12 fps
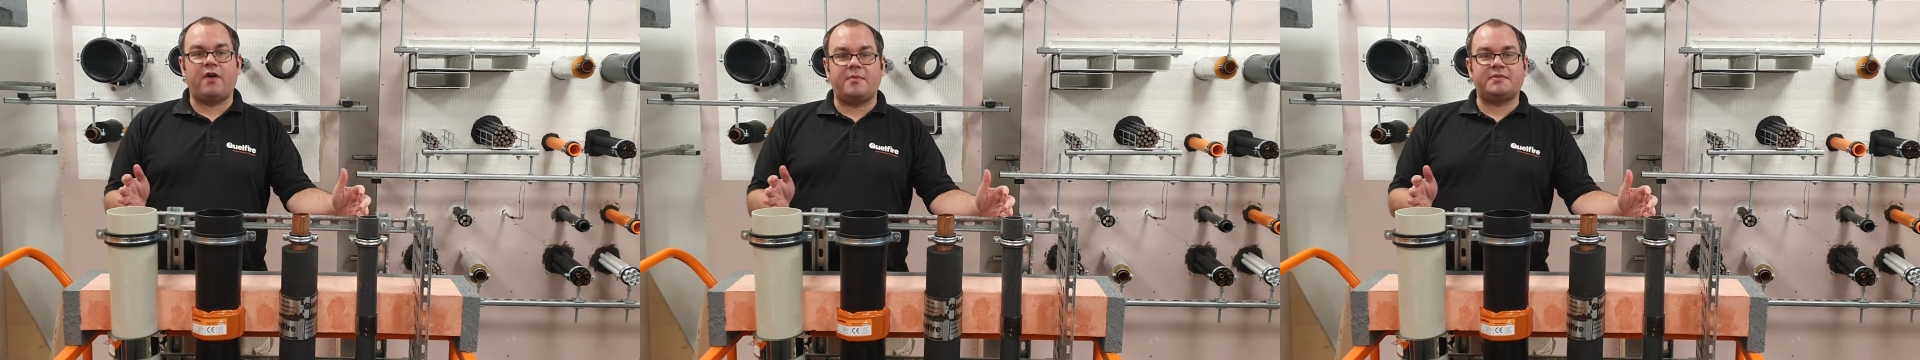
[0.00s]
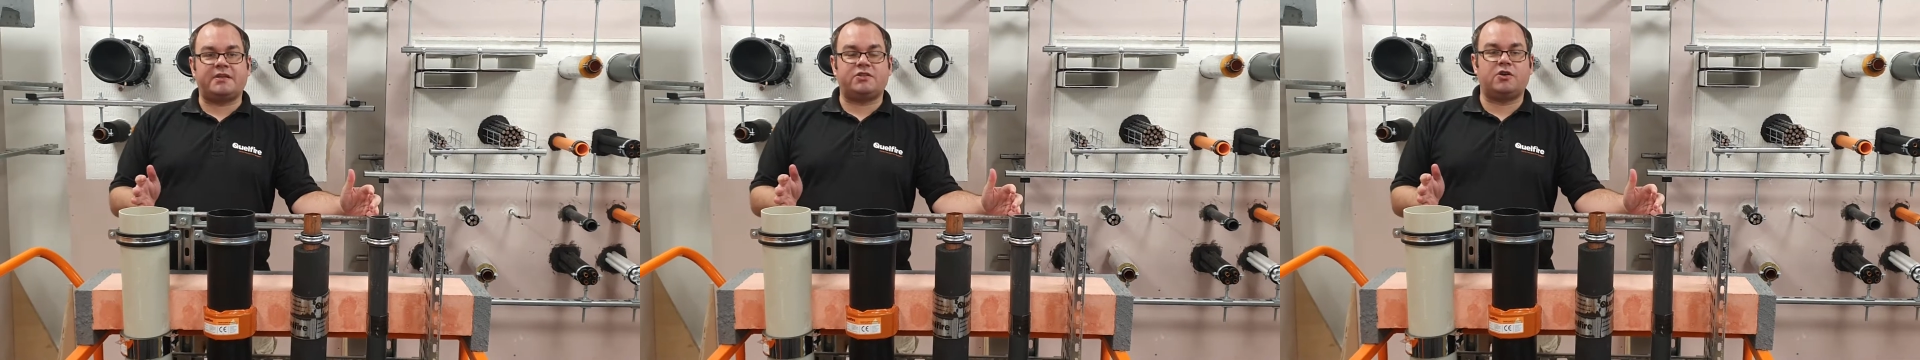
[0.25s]
fire
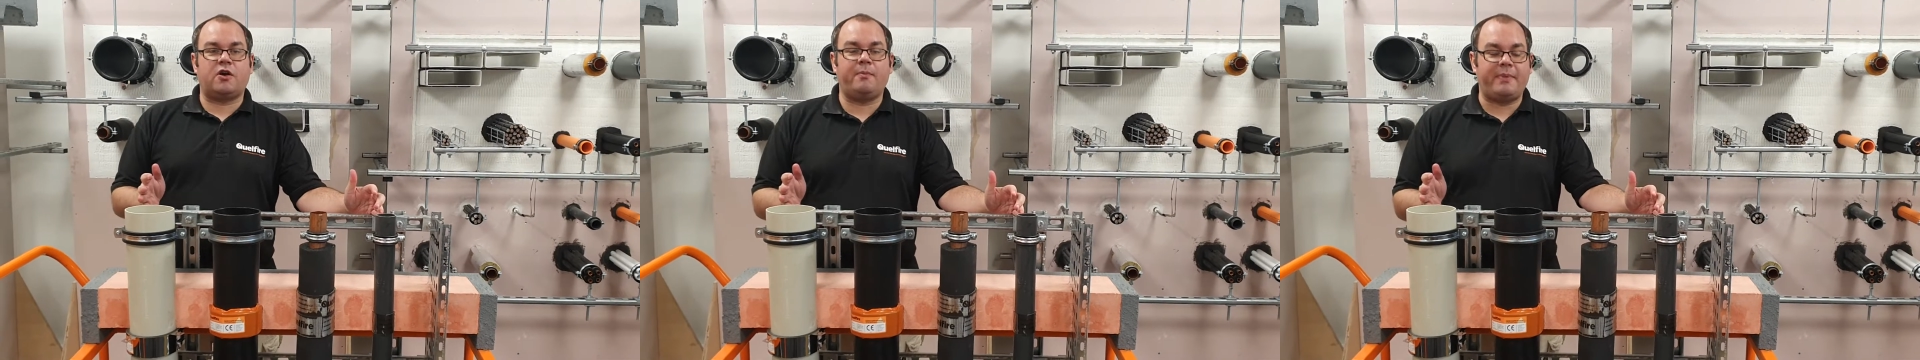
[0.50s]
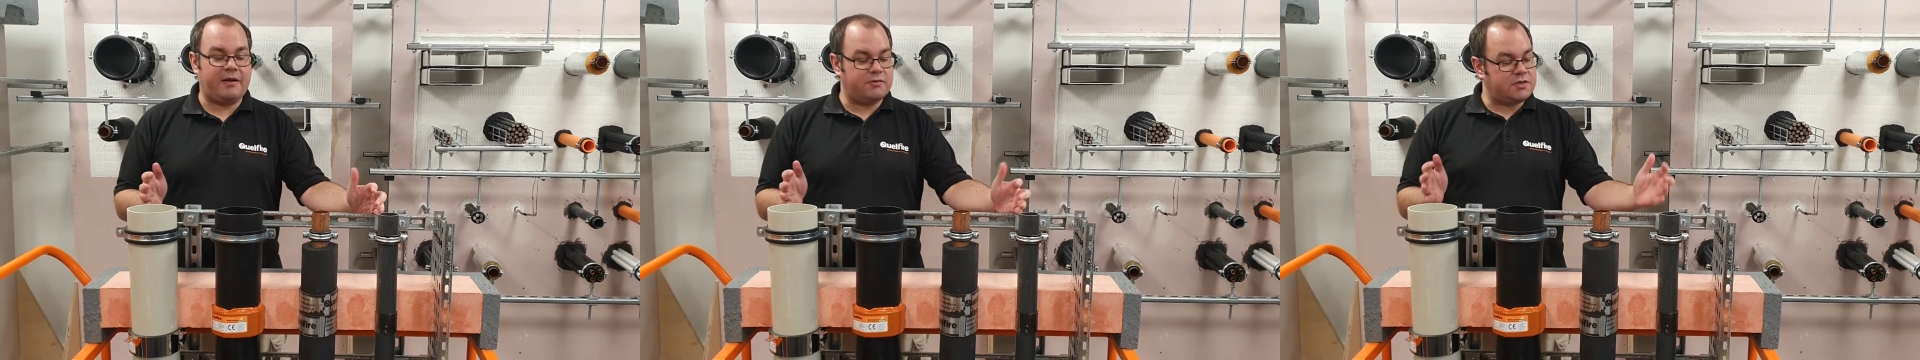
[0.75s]
protection
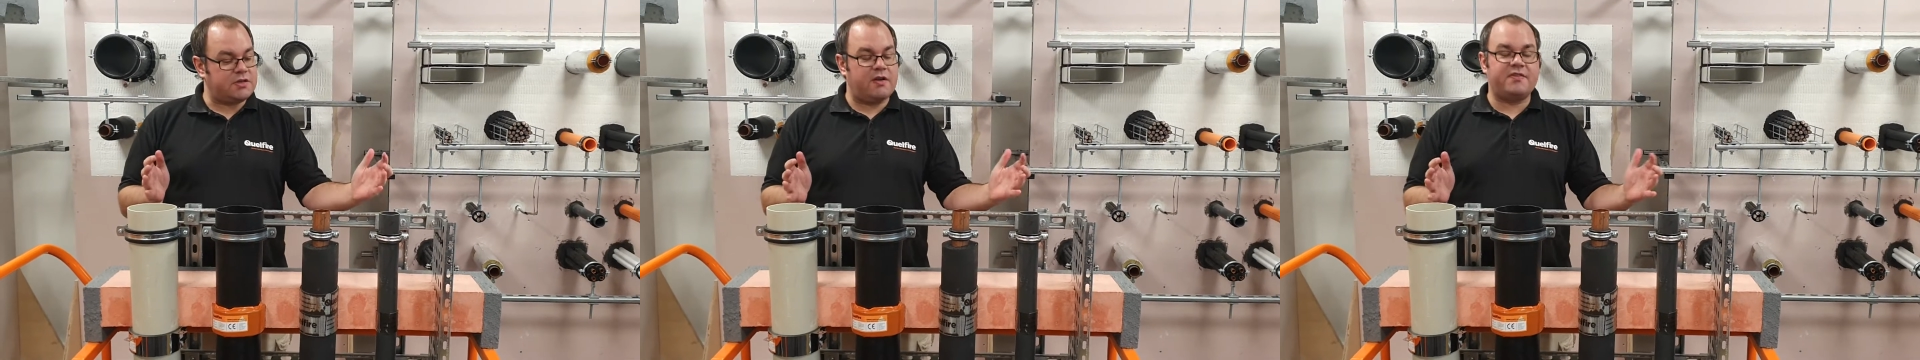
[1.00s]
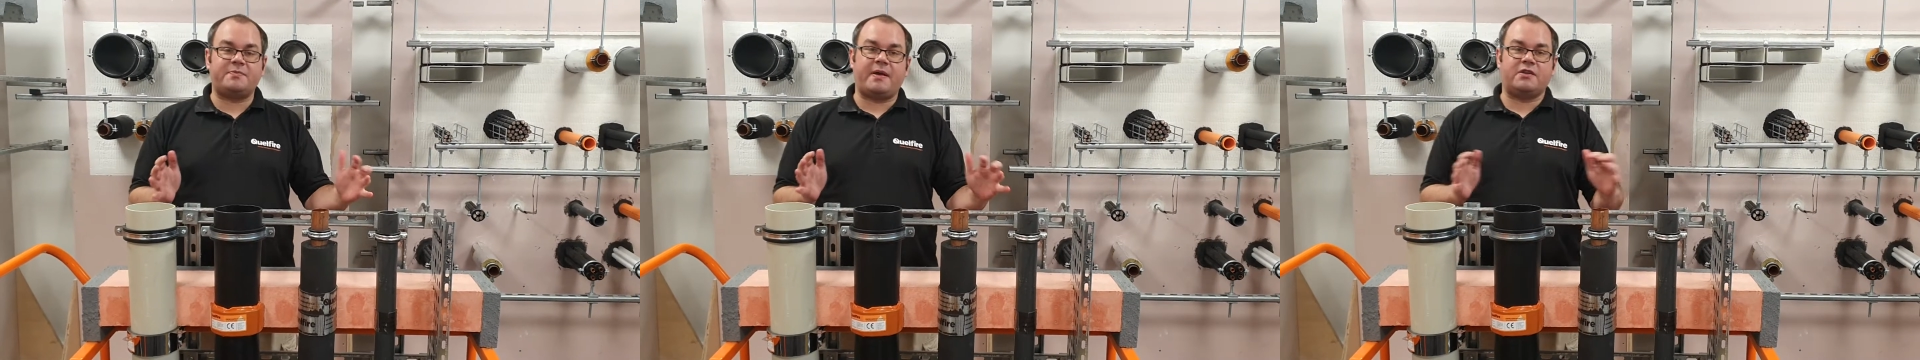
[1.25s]
compound
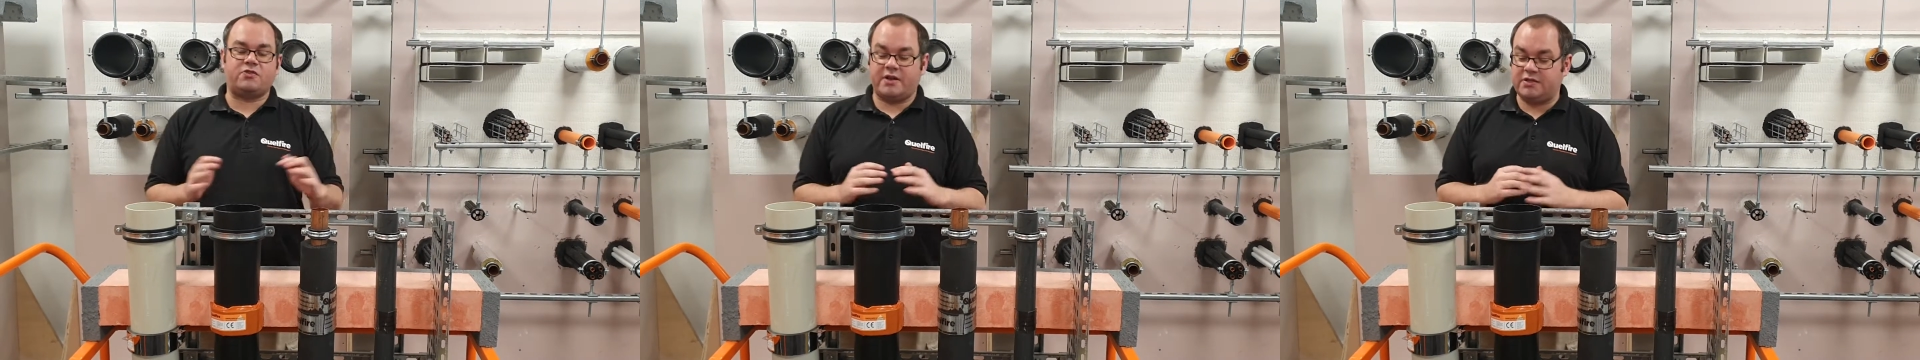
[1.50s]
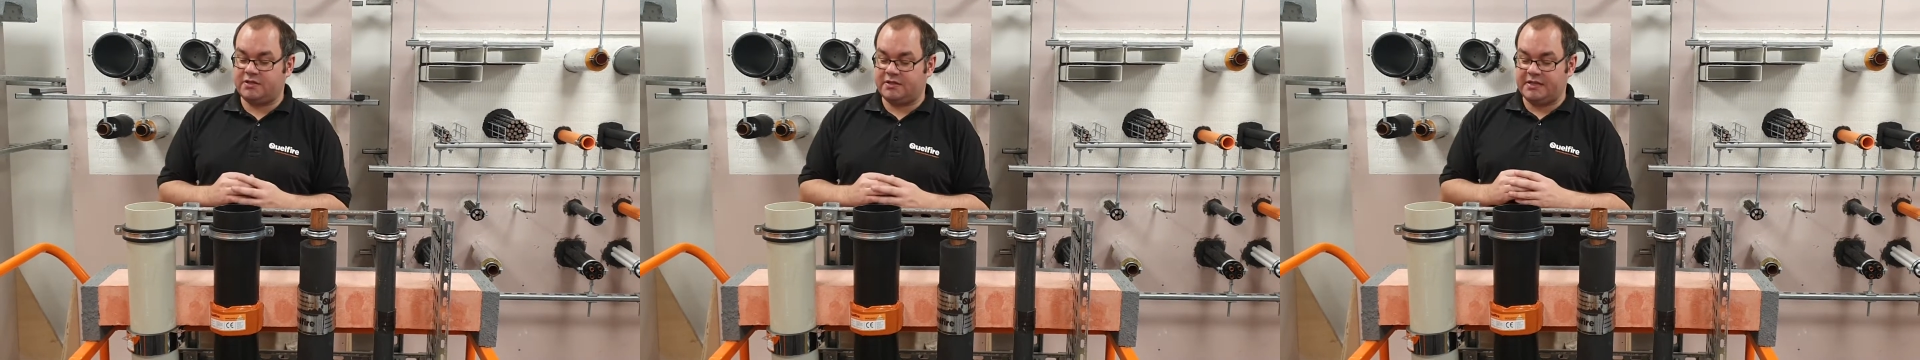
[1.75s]
service
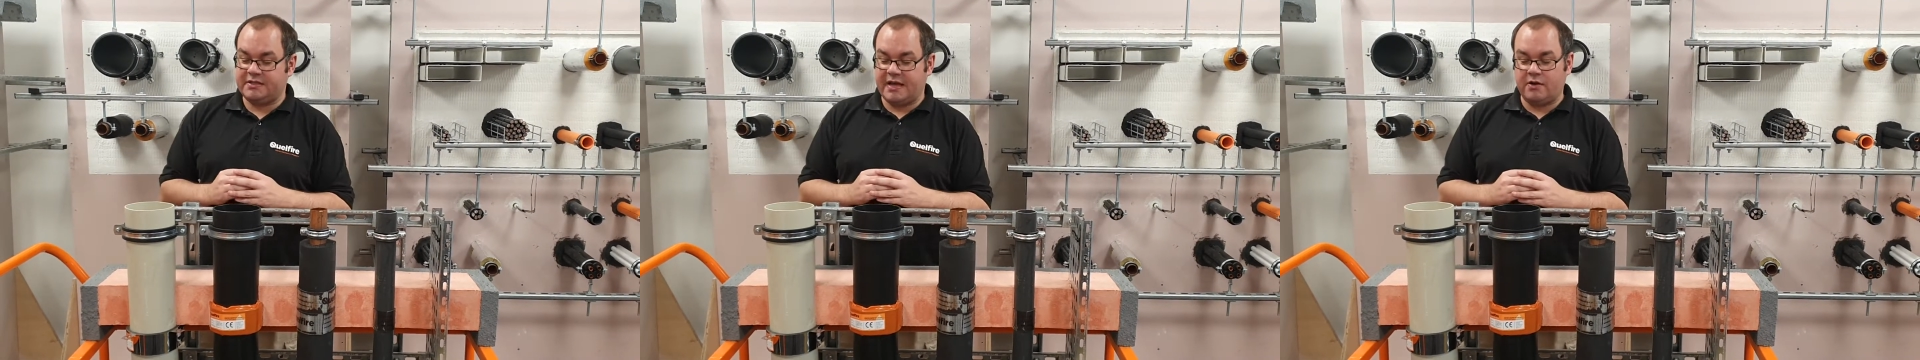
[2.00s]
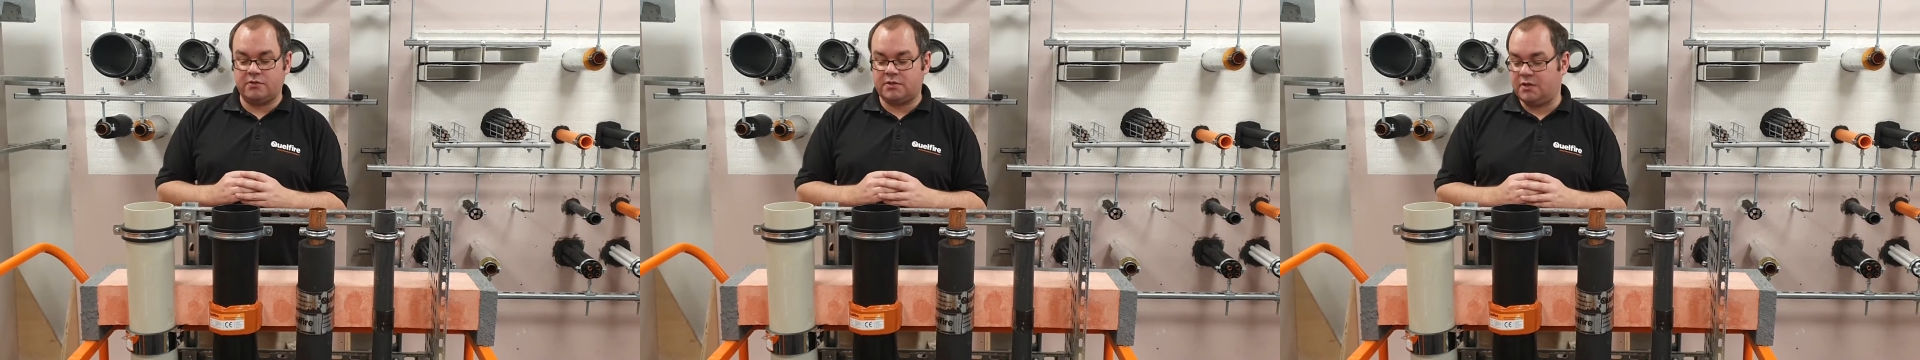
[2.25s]
penetration
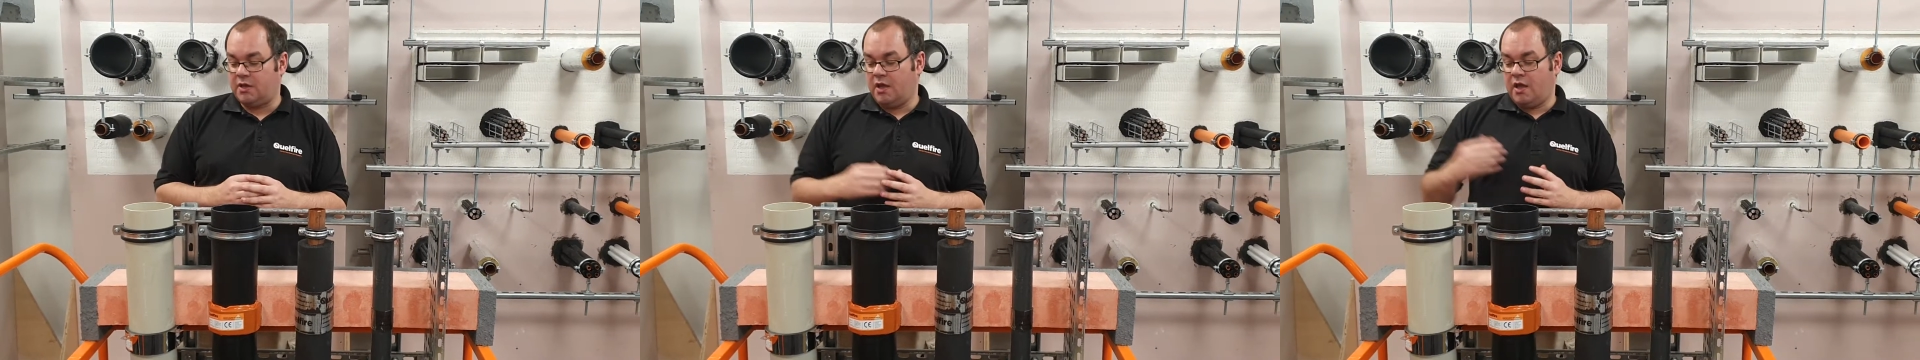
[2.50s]
details.